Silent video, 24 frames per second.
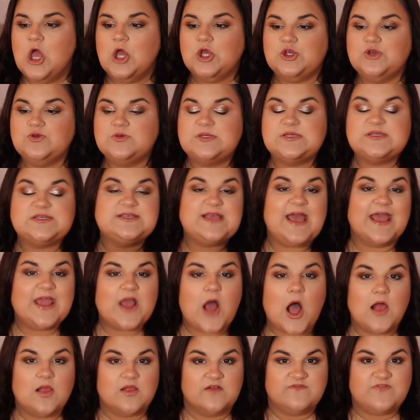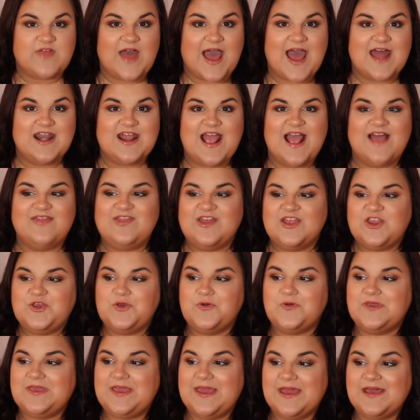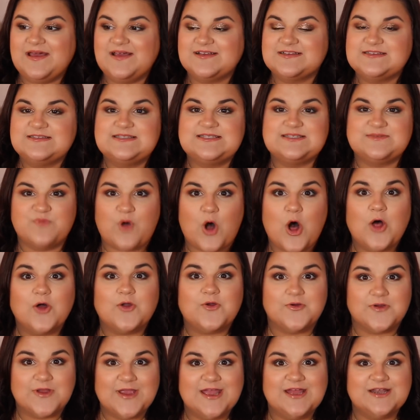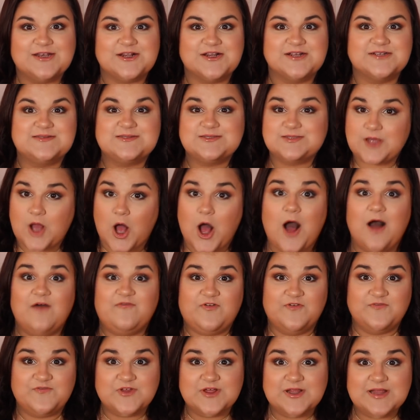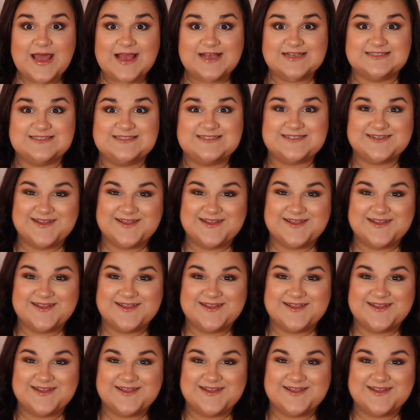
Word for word: You say all of that and then you kick small creators off of the list.